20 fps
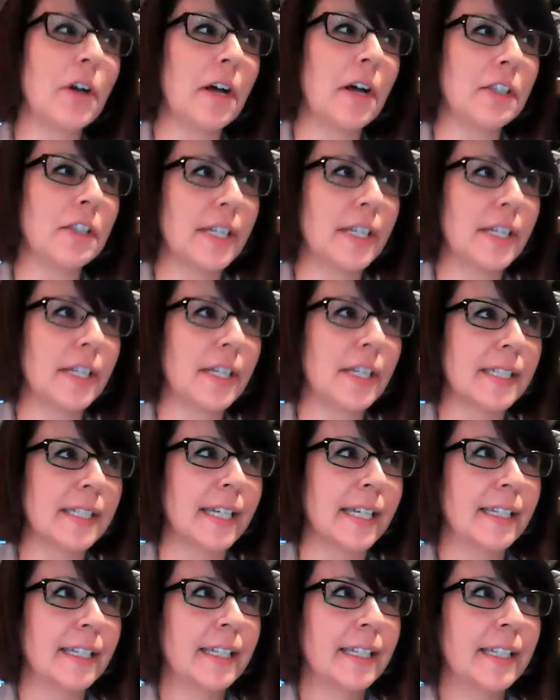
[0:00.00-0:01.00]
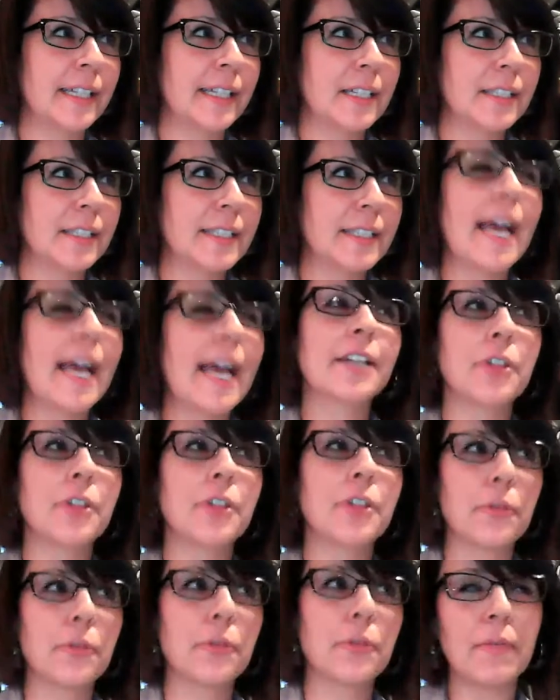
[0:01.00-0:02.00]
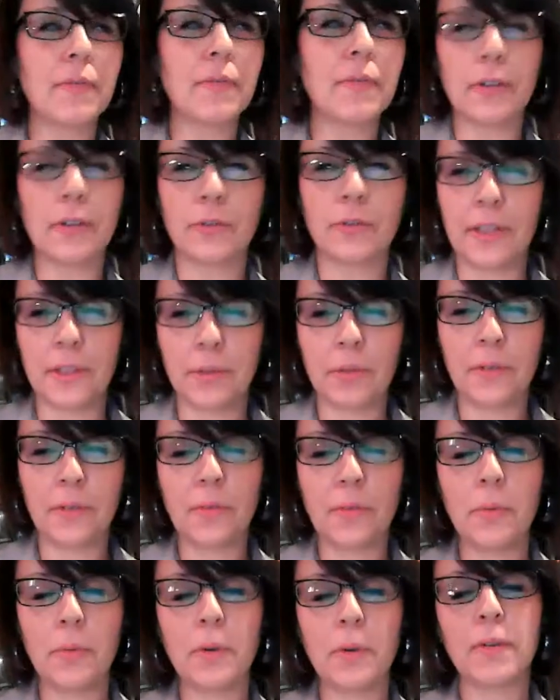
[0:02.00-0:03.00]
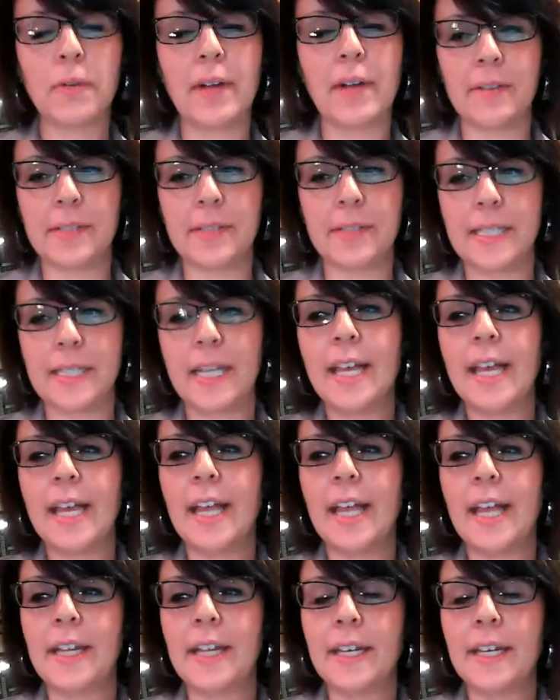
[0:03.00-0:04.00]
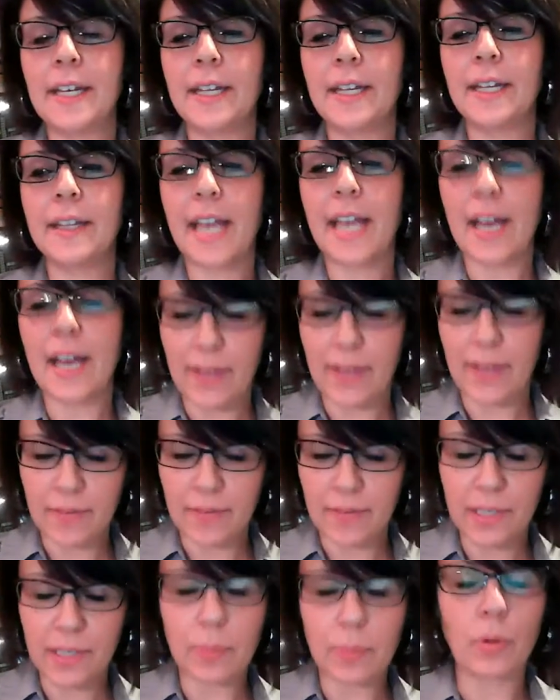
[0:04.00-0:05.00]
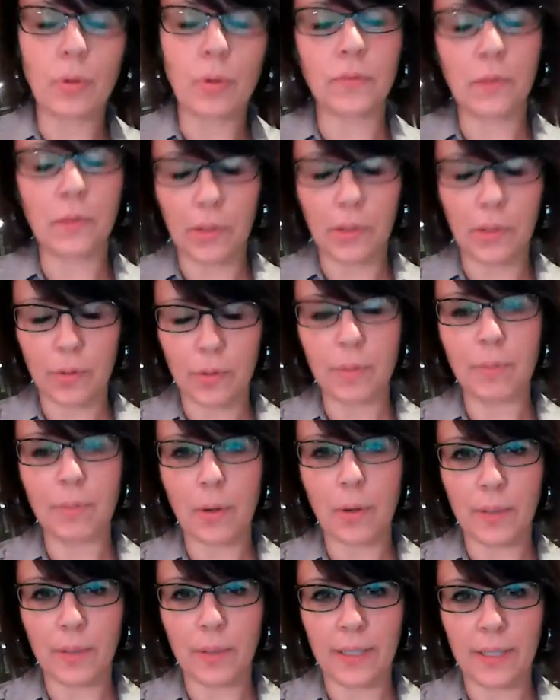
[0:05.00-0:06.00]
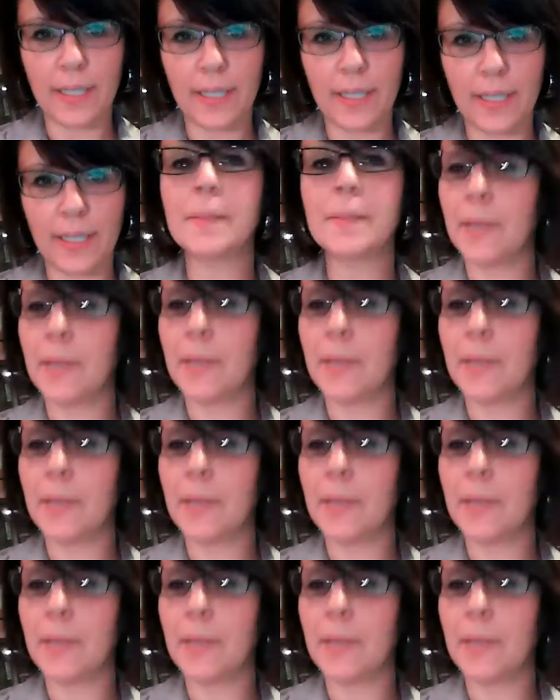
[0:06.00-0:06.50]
college has a tacked 3-round grant. There were 4 rounds, and they have a heavy ePortfolio component, and it's a